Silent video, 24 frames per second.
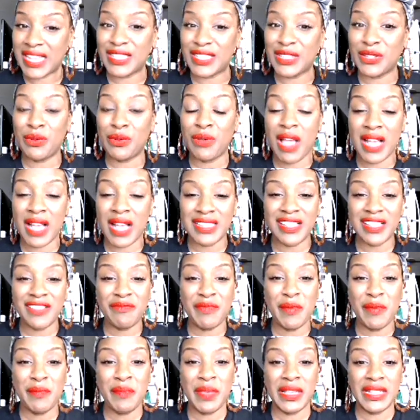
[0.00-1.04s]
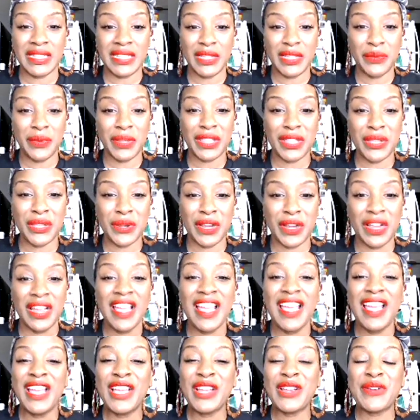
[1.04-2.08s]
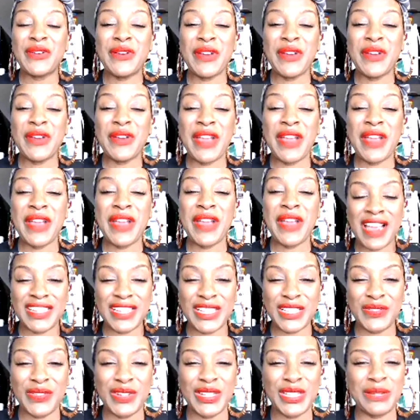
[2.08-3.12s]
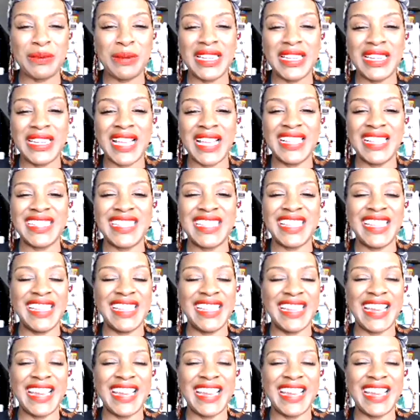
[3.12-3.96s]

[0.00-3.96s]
So you guys have been busy with your creative projects for 2019.